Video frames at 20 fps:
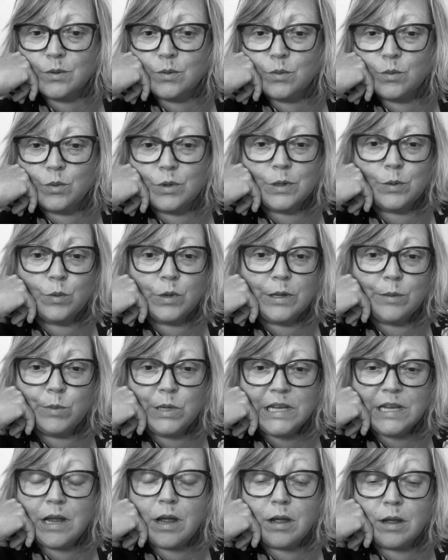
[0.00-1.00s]
when we
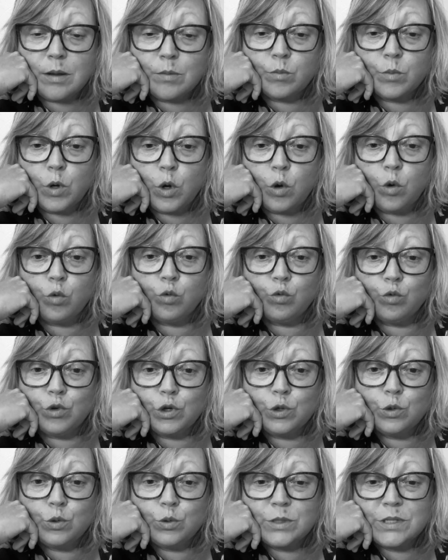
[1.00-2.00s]
become
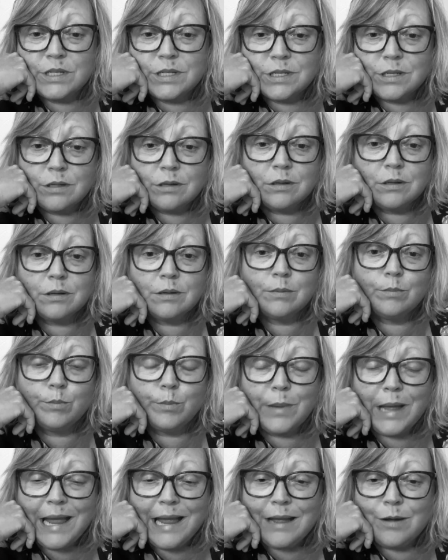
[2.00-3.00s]
root
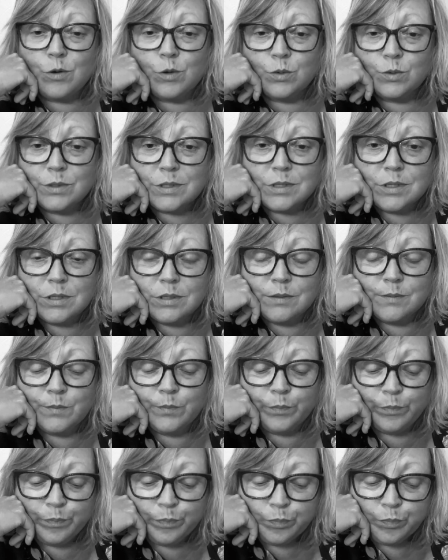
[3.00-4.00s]
bound,
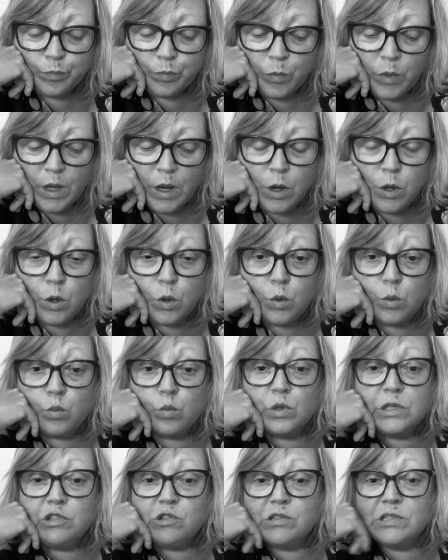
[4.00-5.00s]

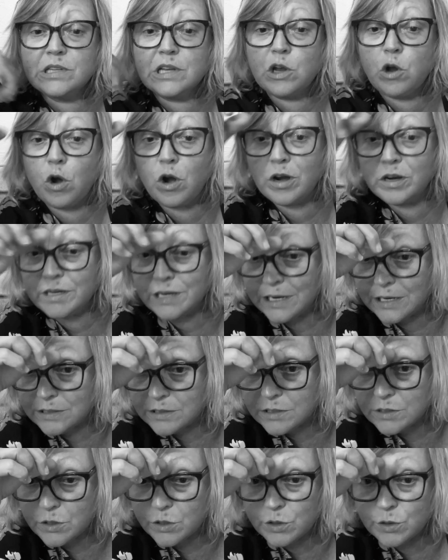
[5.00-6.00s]
which is a gardening
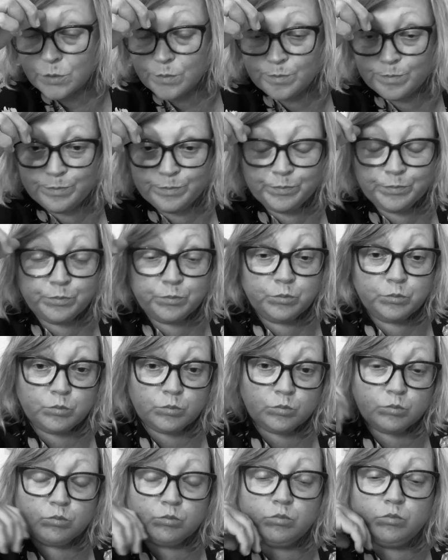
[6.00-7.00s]
term.
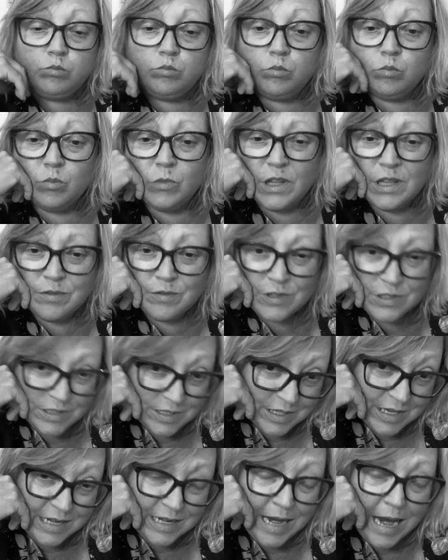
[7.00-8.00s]
And
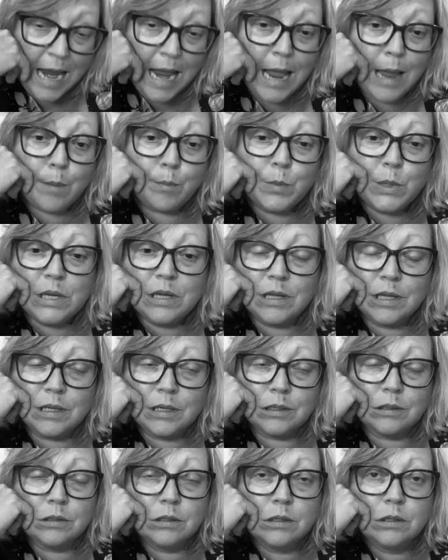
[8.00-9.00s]
this can
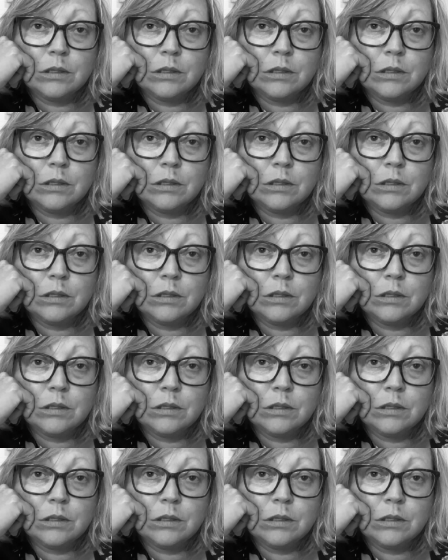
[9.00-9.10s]
happen